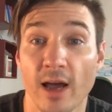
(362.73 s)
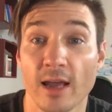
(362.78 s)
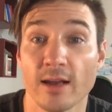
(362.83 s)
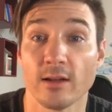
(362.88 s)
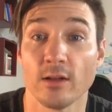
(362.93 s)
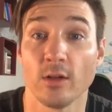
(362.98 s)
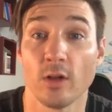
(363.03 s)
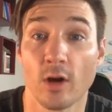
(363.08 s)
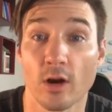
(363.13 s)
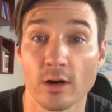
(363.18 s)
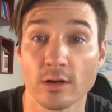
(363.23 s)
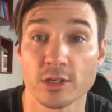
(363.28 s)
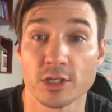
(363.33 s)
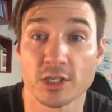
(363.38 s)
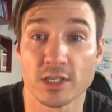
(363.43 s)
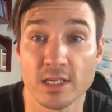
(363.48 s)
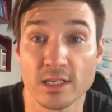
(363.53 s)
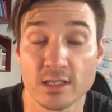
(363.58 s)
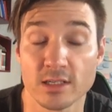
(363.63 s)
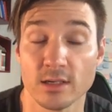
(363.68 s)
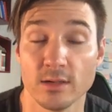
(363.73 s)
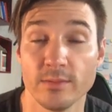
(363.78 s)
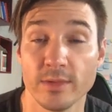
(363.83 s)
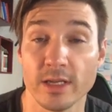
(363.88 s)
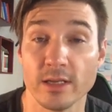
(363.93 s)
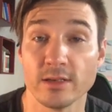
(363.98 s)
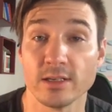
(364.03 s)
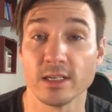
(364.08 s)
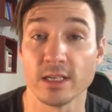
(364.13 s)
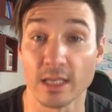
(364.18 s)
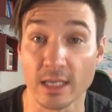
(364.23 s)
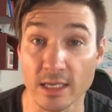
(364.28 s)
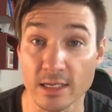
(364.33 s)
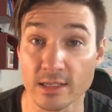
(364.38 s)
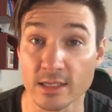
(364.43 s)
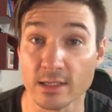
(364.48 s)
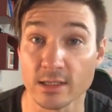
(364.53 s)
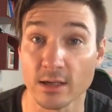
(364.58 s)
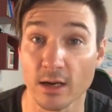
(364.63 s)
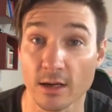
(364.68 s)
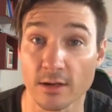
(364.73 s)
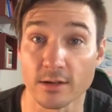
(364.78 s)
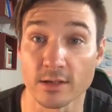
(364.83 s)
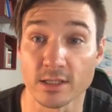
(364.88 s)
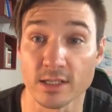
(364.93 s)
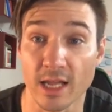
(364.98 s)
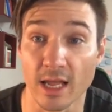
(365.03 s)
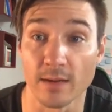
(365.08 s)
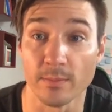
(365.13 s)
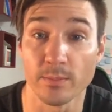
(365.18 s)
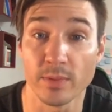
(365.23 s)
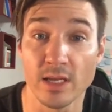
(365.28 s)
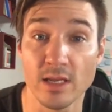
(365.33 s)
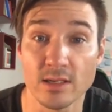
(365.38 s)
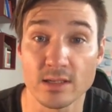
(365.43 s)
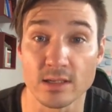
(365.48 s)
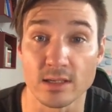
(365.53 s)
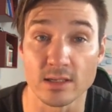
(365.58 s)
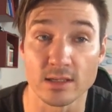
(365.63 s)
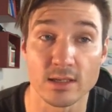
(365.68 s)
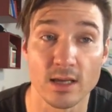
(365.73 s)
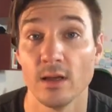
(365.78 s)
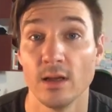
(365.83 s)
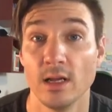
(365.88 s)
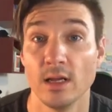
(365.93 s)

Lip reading: a large system into easy to understand pieces.